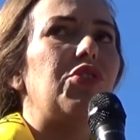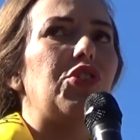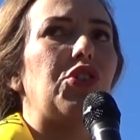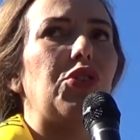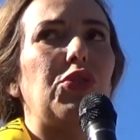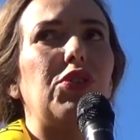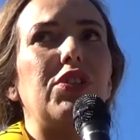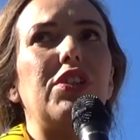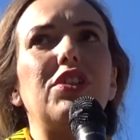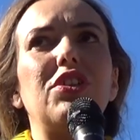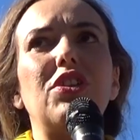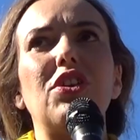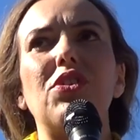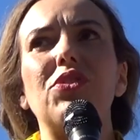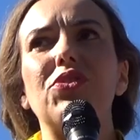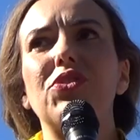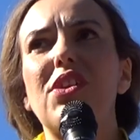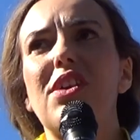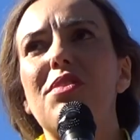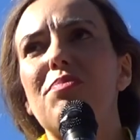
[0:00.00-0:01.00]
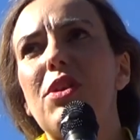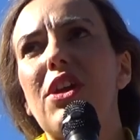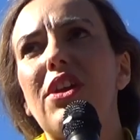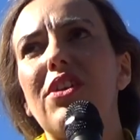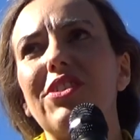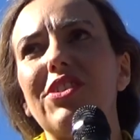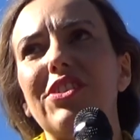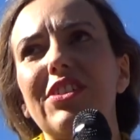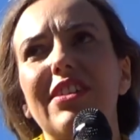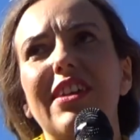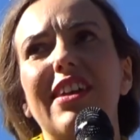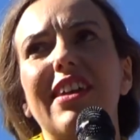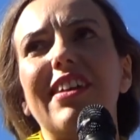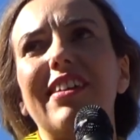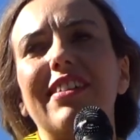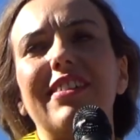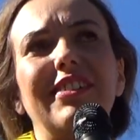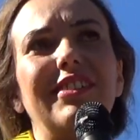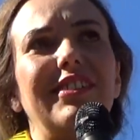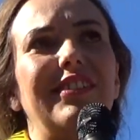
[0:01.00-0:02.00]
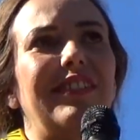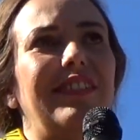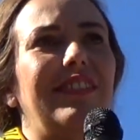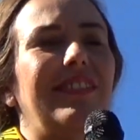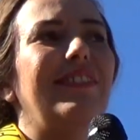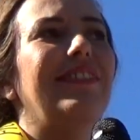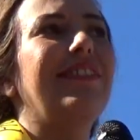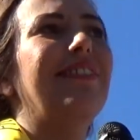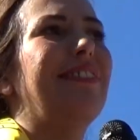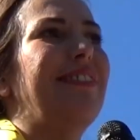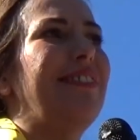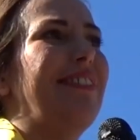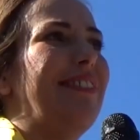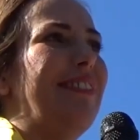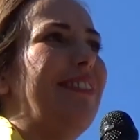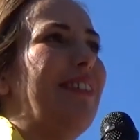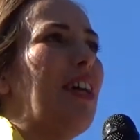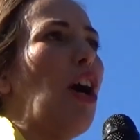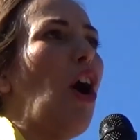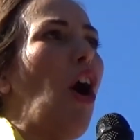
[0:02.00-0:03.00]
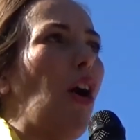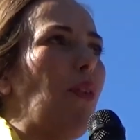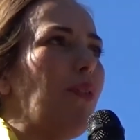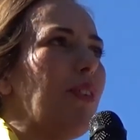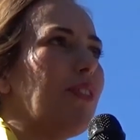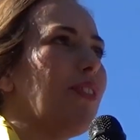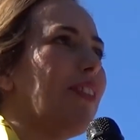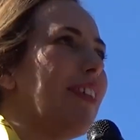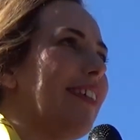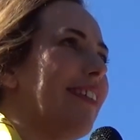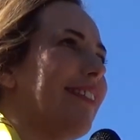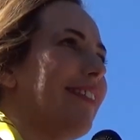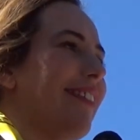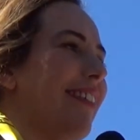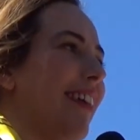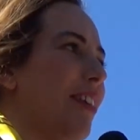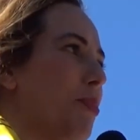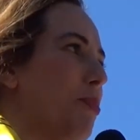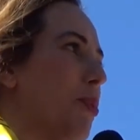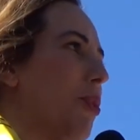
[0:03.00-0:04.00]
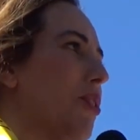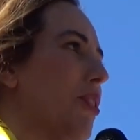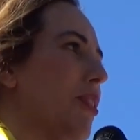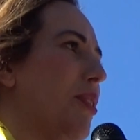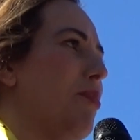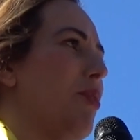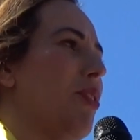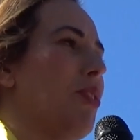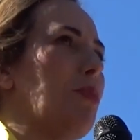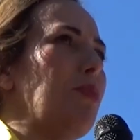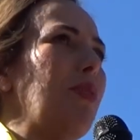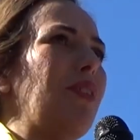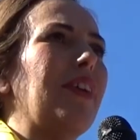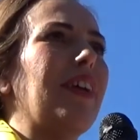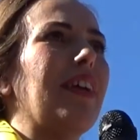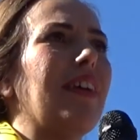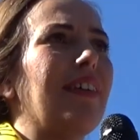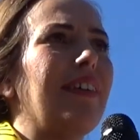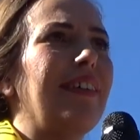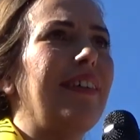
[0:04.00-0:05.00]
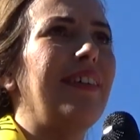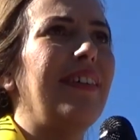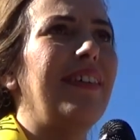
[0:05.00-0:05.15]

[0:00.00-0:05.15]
Julian knows I'm here today, obviously. I spoke to him this morning.